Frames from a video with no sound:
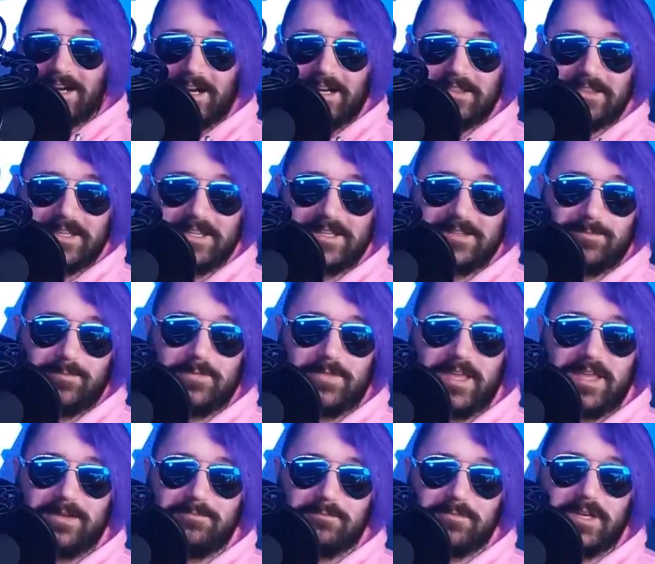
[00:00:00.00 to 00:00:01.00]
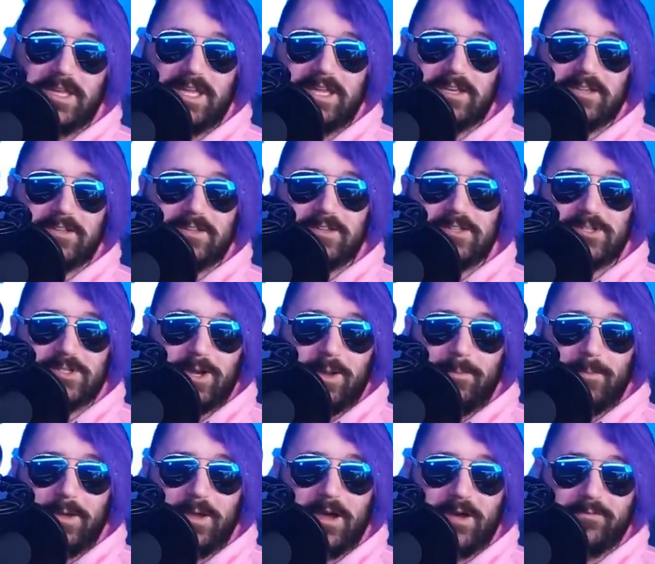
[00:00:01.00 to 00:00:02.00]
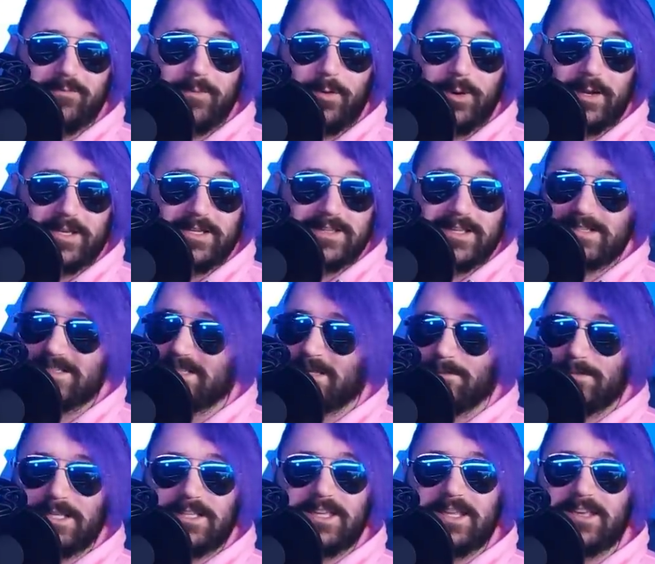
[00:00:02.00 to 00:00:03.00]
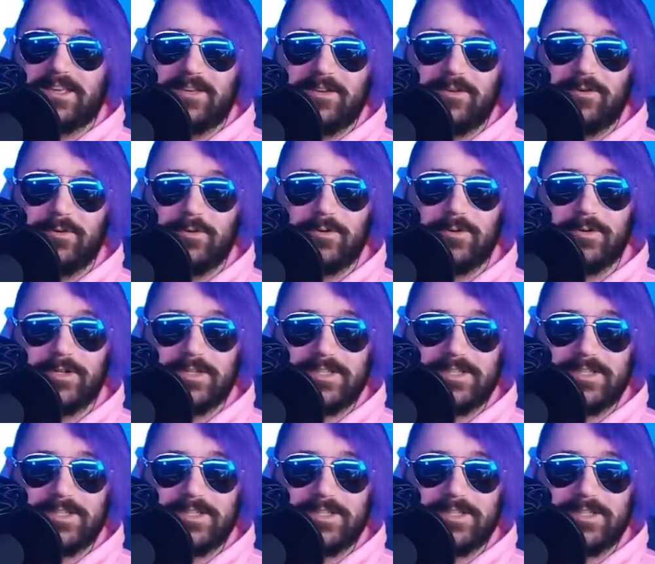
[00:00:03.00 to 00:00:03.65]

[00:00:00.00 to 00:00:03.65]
I think they need a good jumping off point, and that's something they can Google